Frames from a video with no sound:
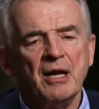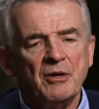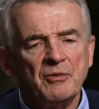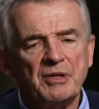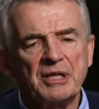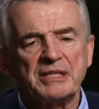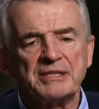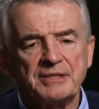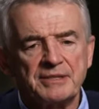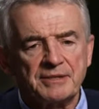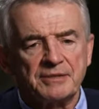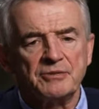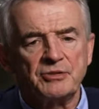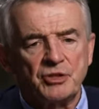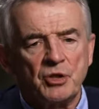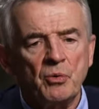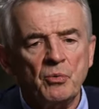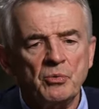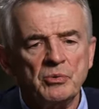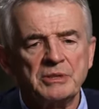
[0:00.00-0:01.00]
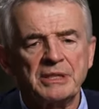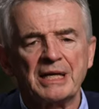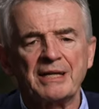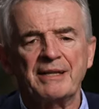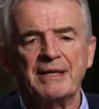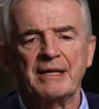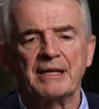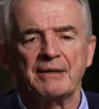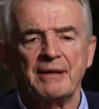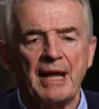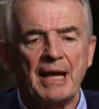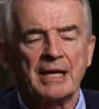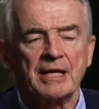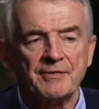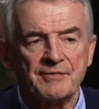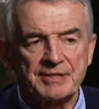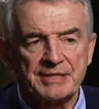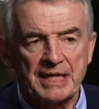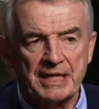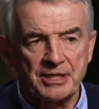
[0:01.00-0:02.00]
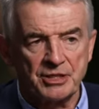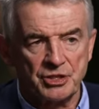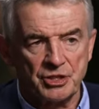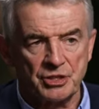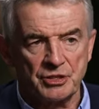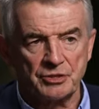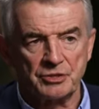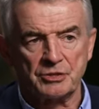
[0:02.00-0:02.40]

That shows, I think, a lack of attention